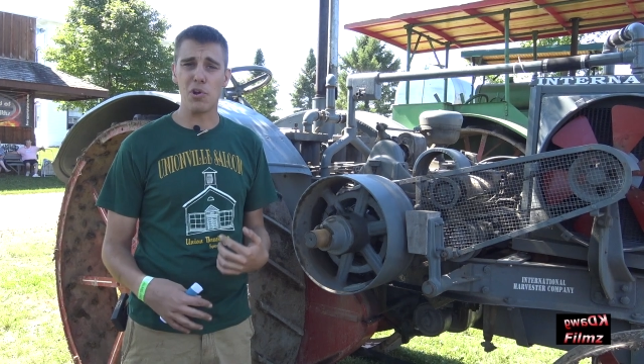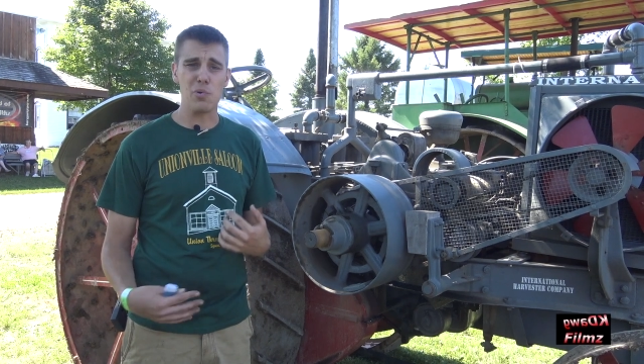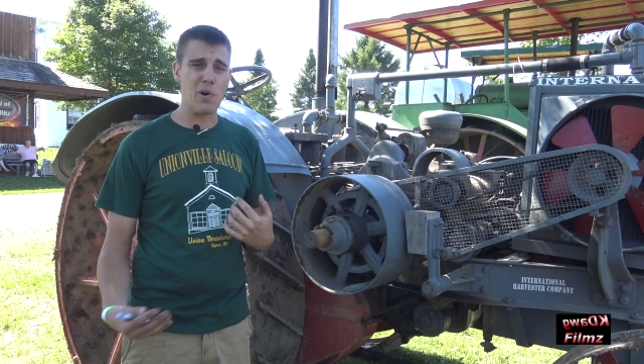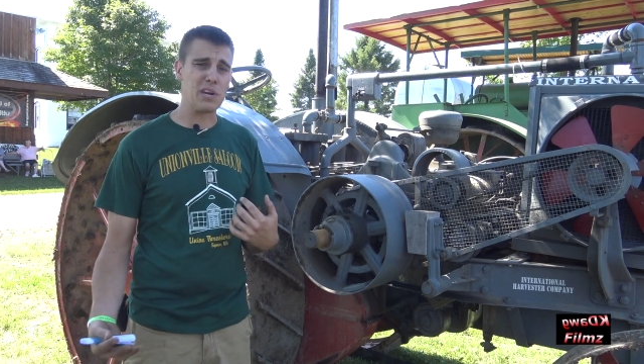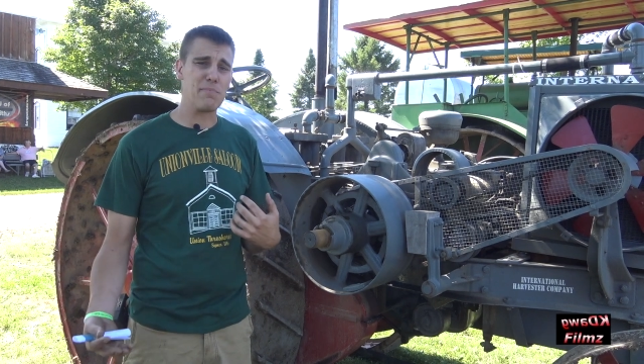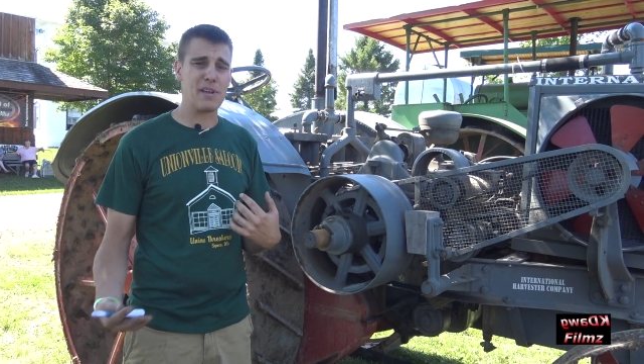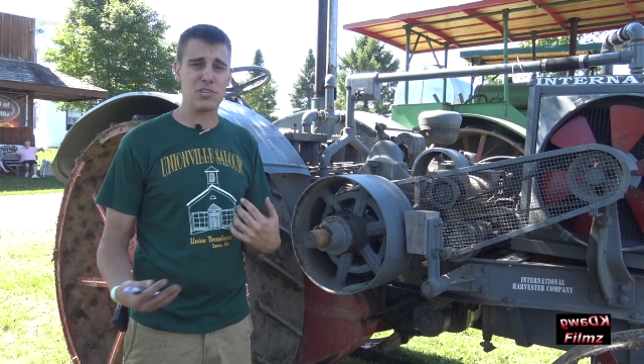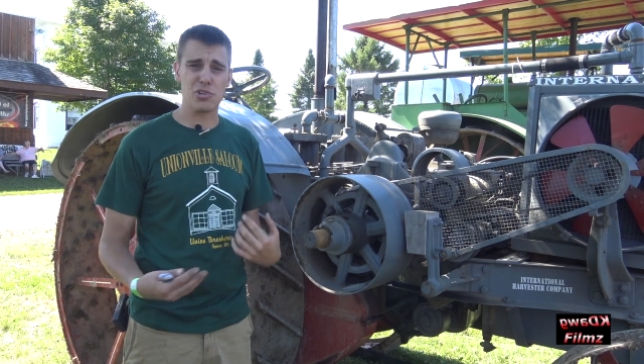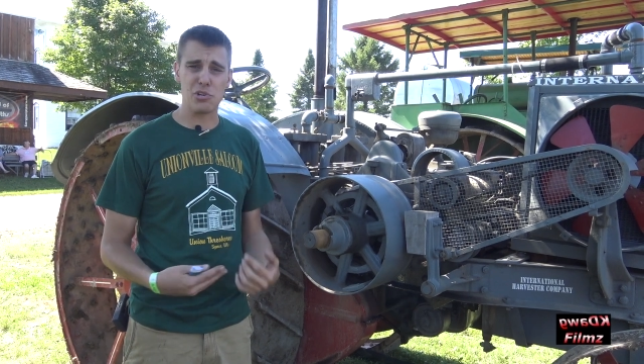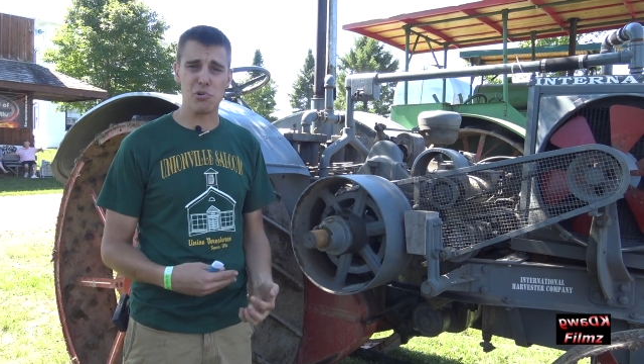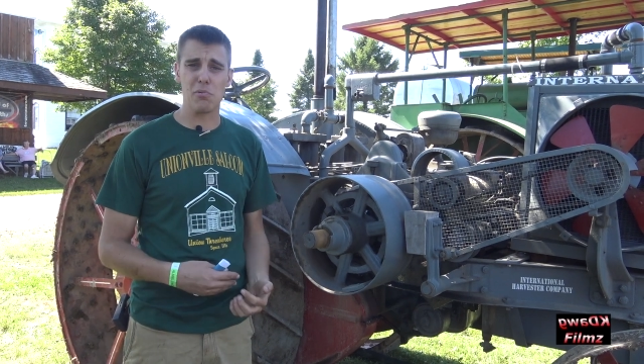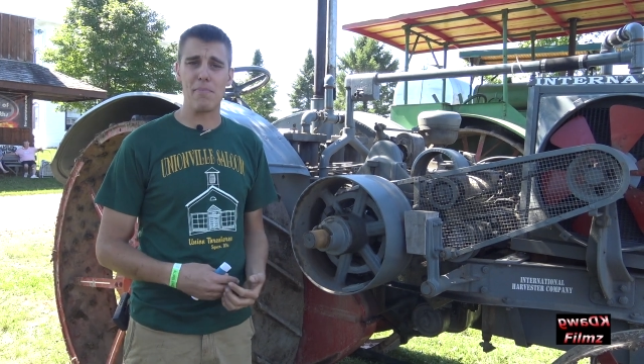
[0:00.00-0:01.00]
you wanted to make
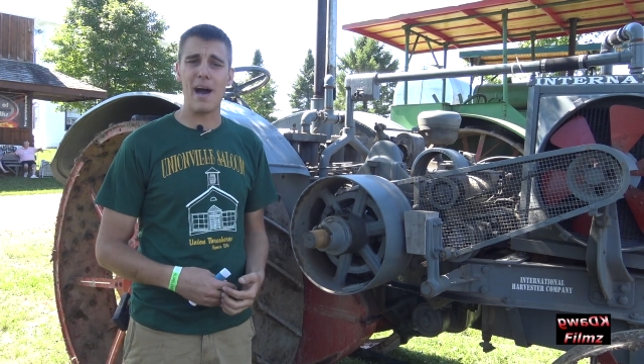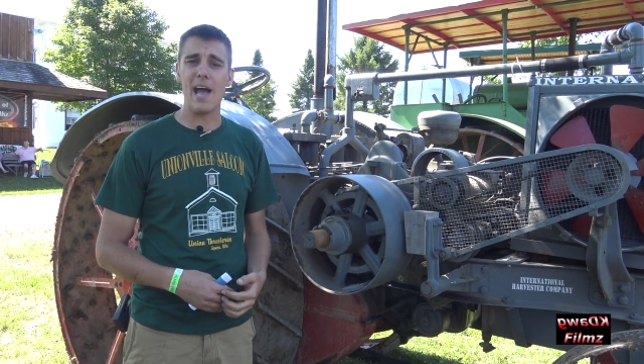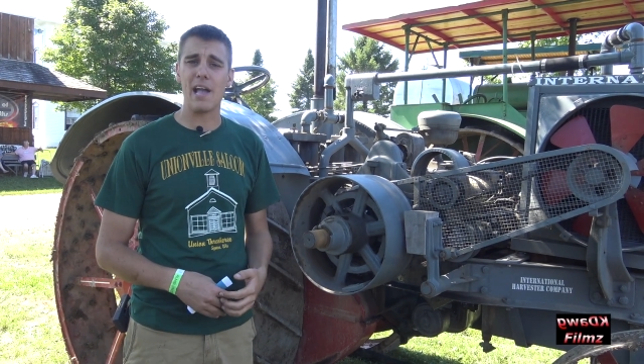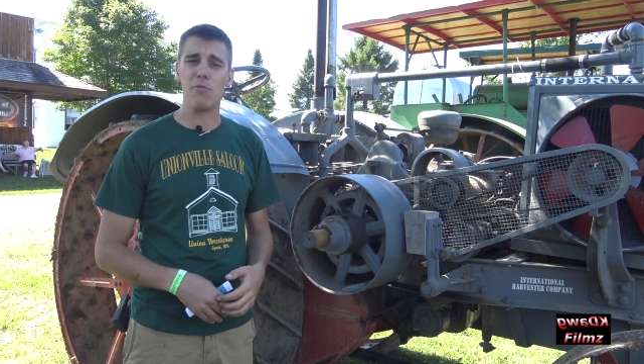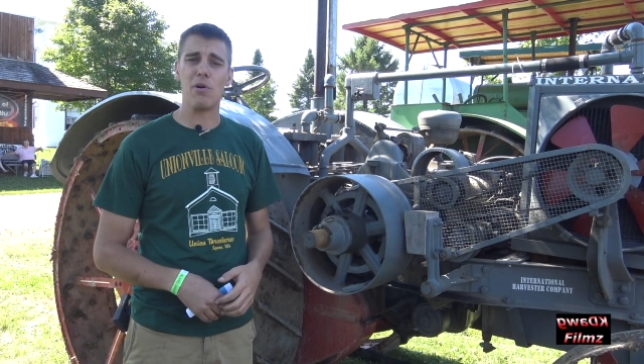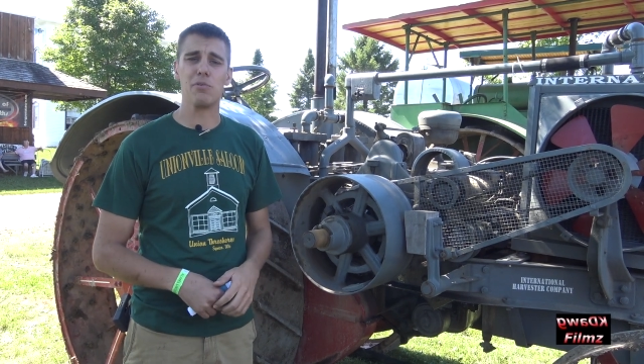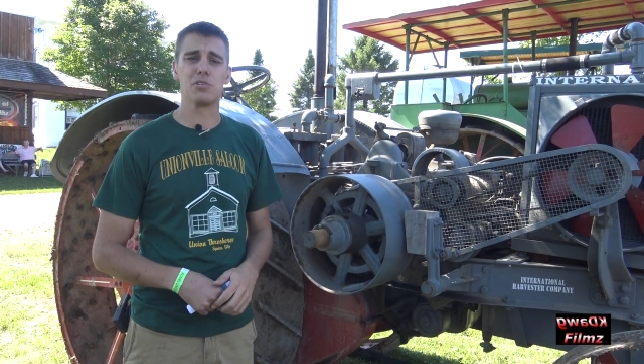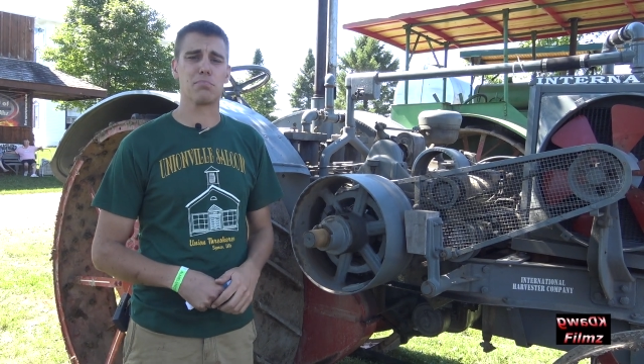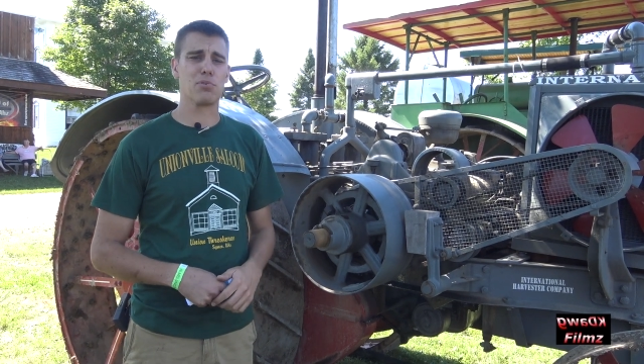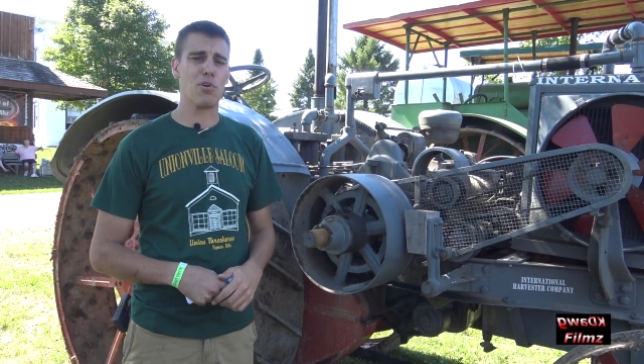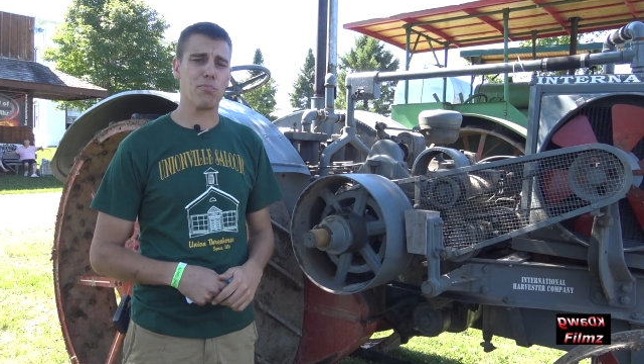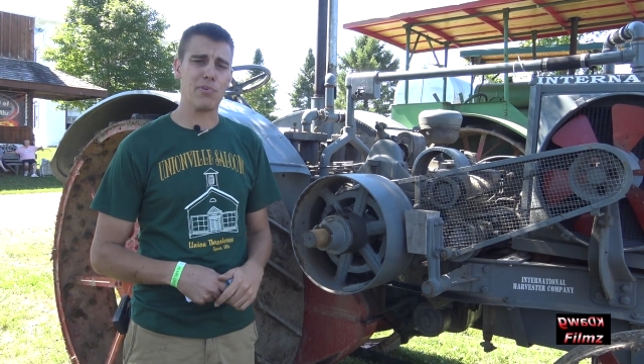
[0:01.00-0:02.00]
sure you were buying what was
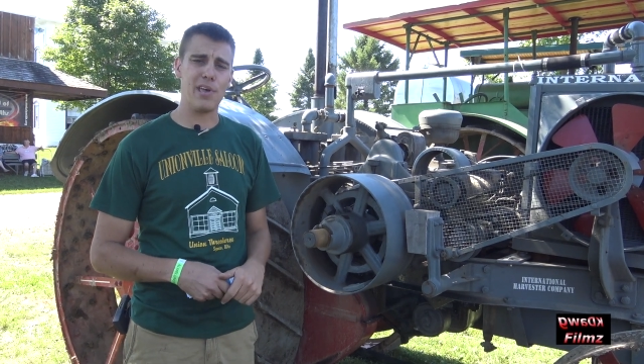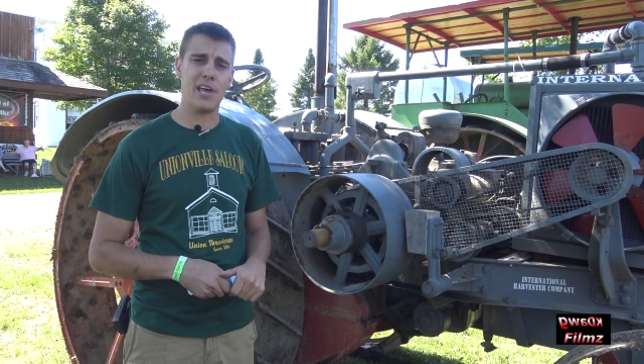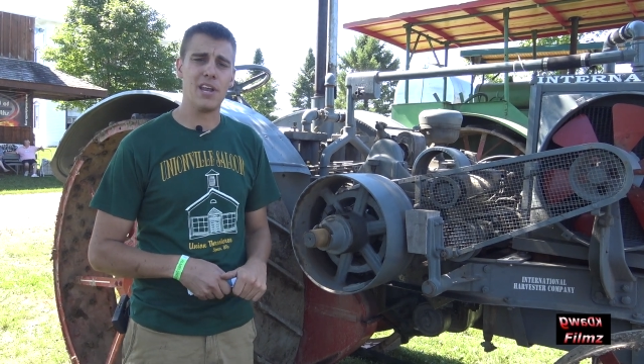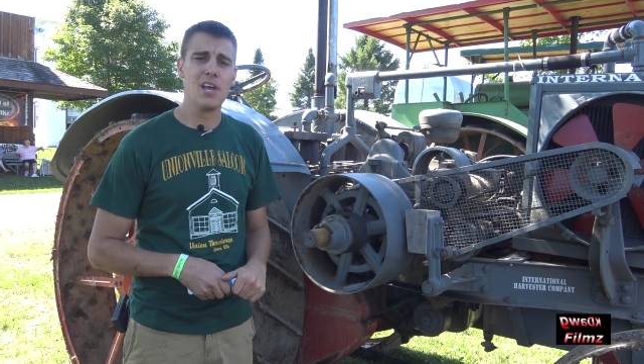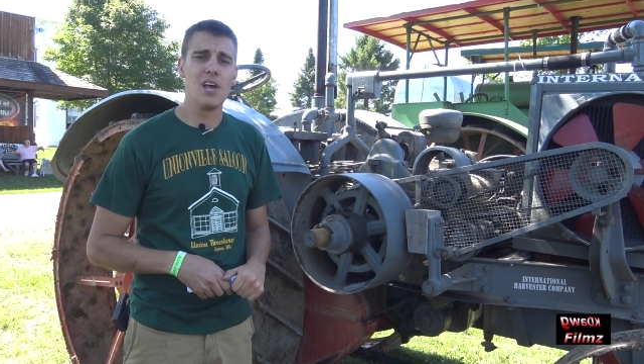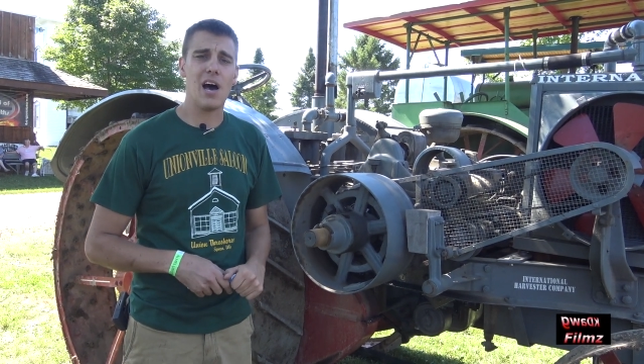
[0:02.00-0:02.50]
appropriate